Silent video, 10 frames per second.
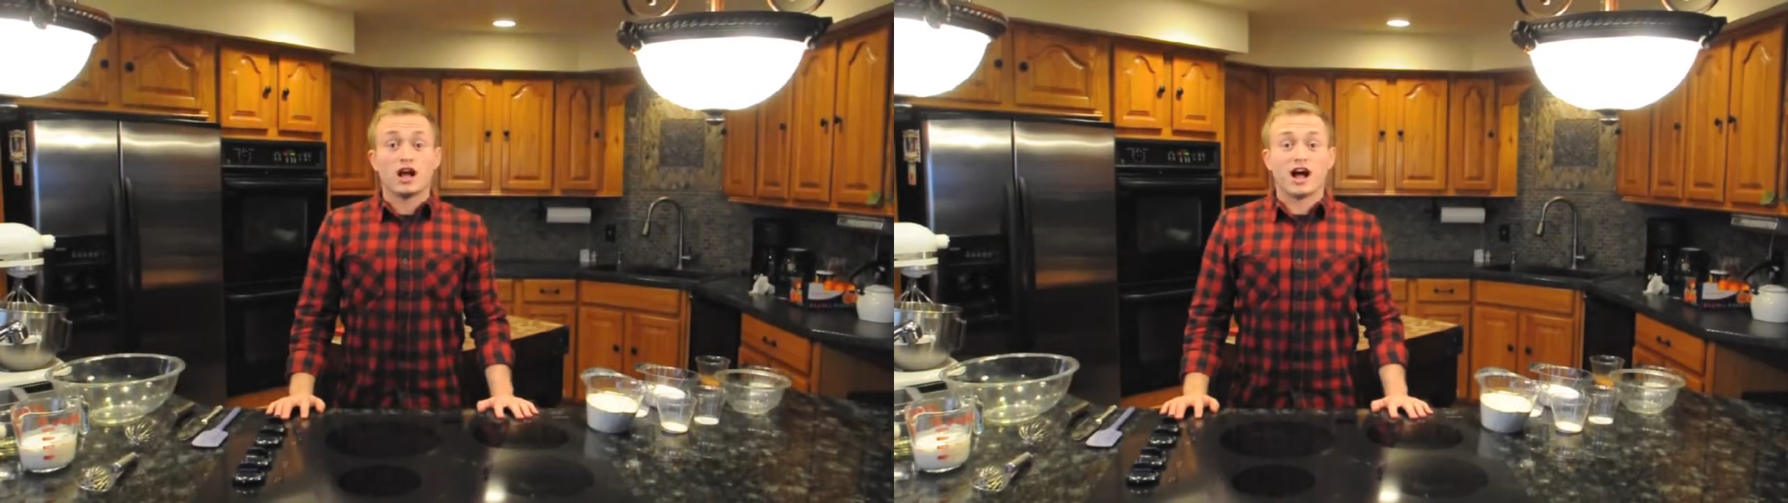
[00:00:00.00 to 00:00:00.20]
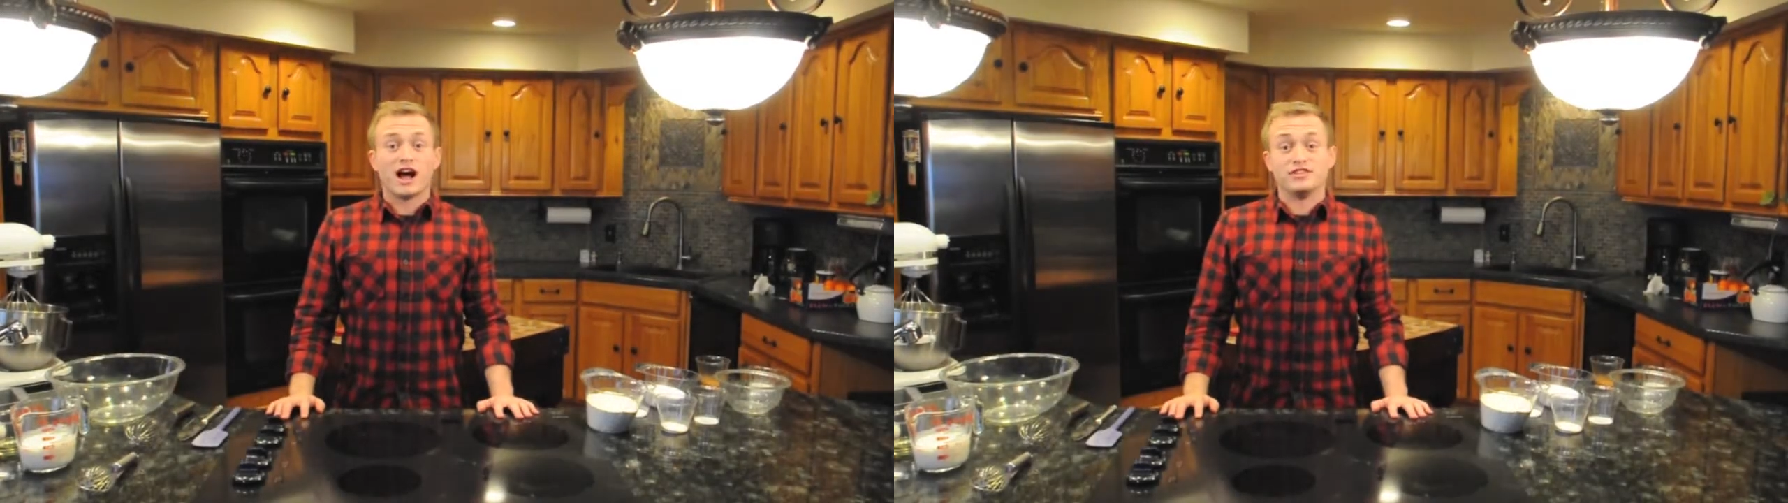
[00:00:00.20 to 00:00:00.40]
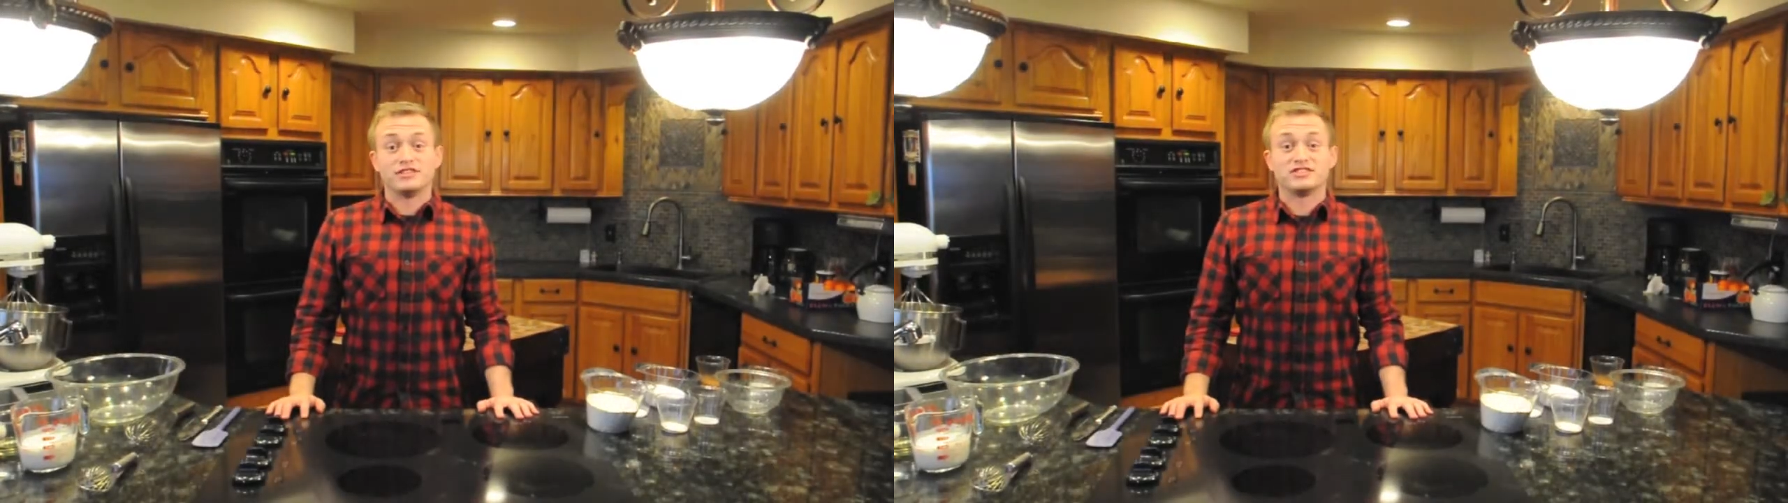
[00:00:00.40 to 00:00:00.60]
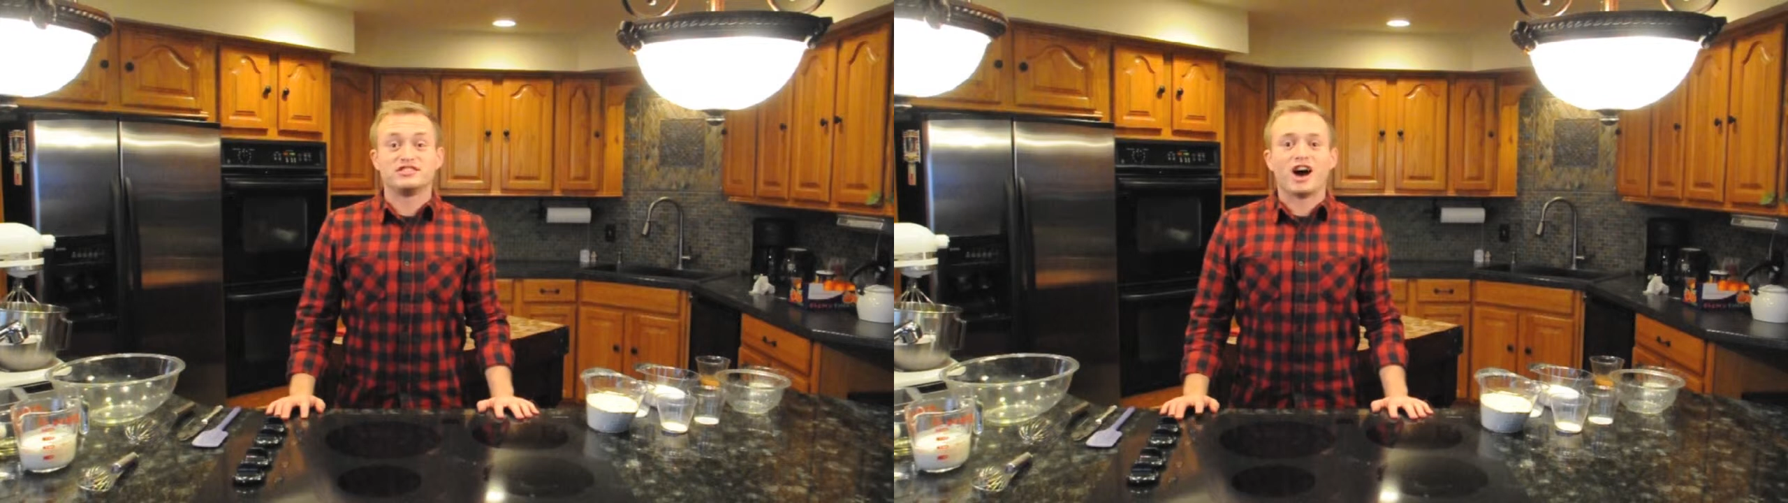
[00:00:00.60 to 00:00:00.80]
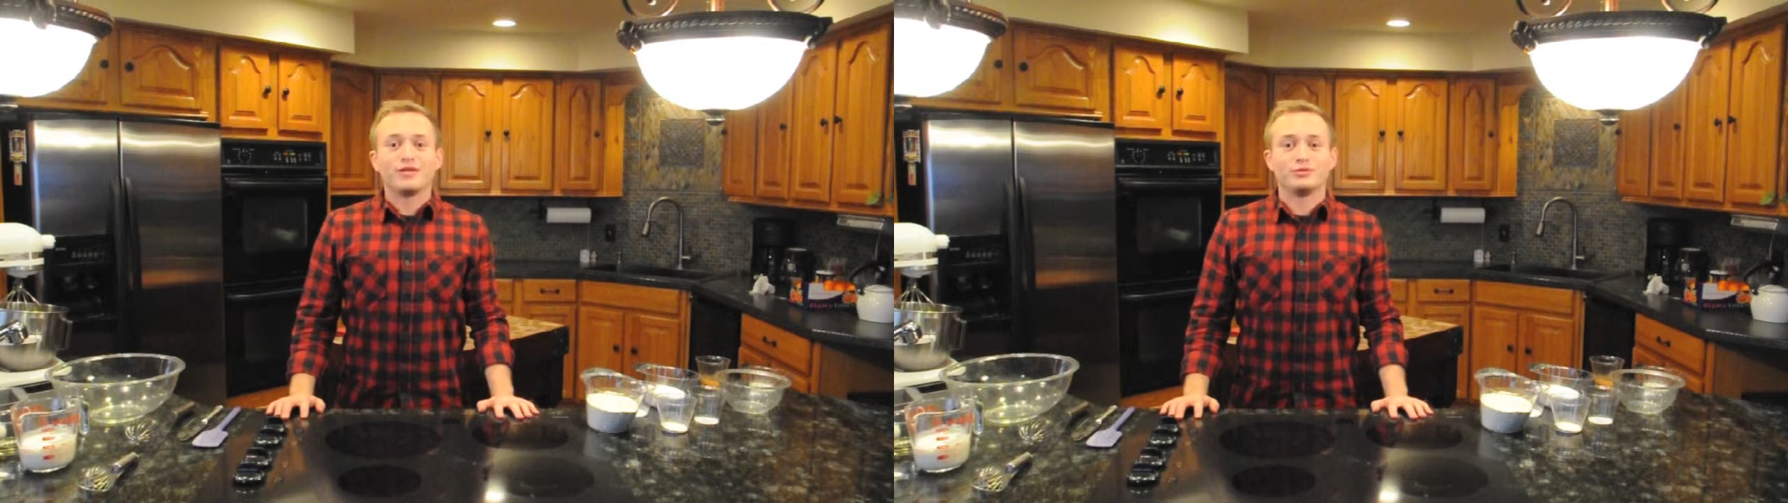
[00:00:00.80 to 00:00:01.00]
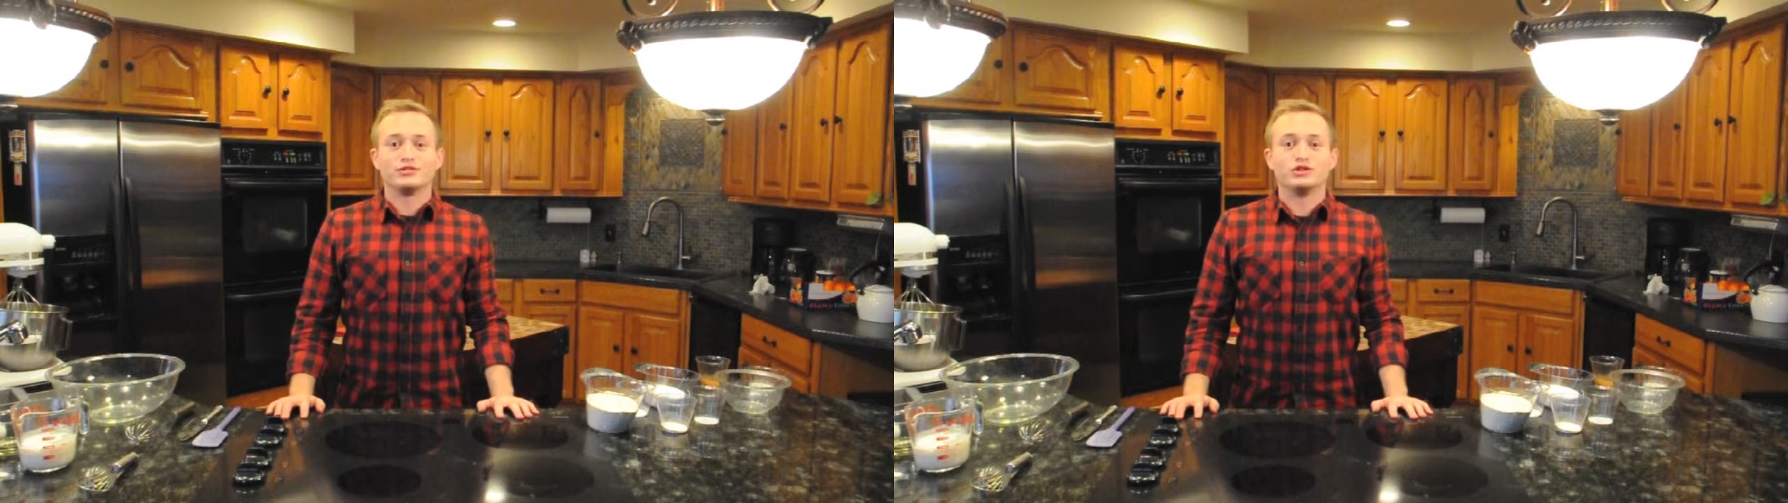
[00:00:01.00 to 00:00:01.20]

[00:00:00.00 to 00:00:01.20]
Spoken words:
Hi, this is Todd with